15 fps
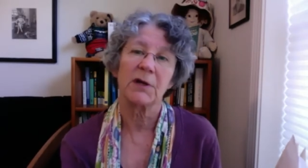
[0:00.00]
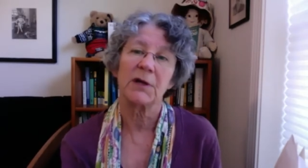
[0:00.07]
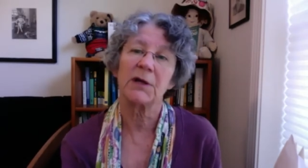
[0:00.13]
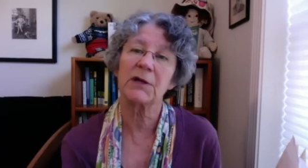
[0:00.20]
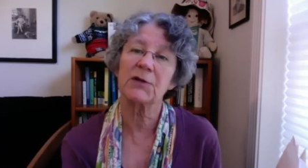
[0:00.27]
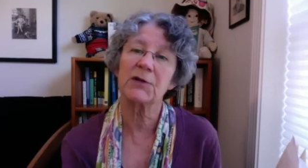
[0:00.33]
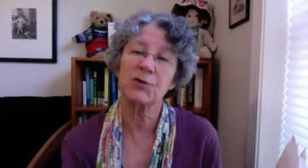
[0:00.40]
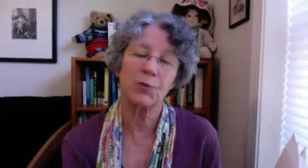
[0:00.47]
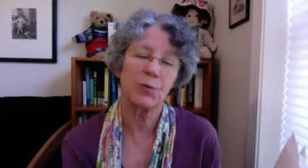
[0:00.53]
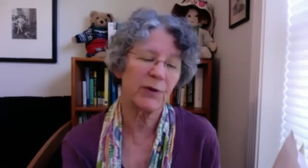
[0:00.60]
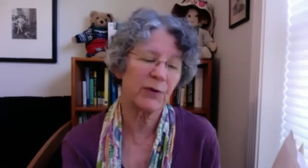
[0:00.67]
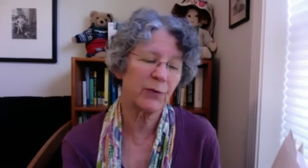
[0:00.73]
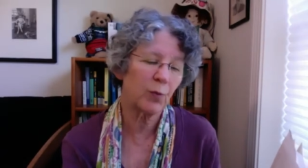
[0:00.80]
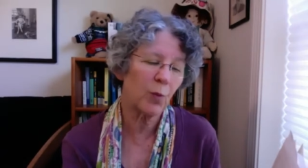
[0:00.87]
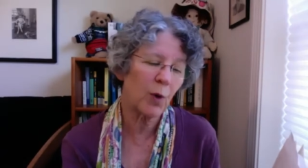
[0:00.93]
each
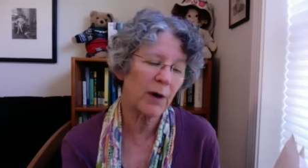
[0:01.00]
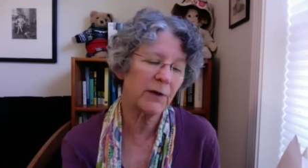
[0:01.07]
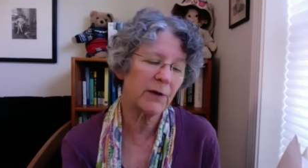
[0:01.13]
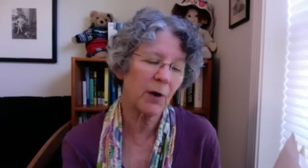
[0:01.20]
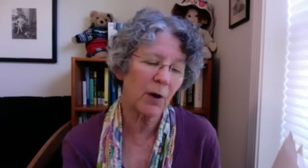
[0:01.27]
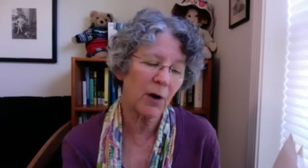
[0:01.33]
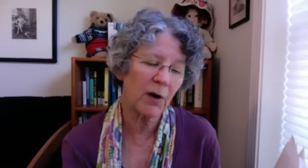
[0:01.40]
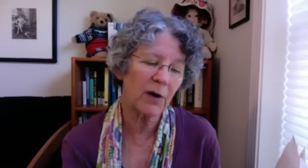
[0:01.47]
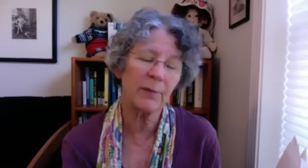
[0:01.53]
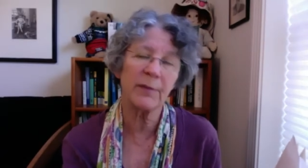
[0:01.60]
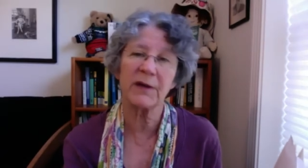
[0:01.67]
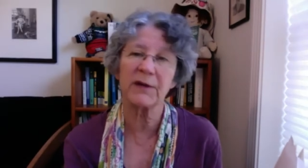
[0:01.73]
with one arm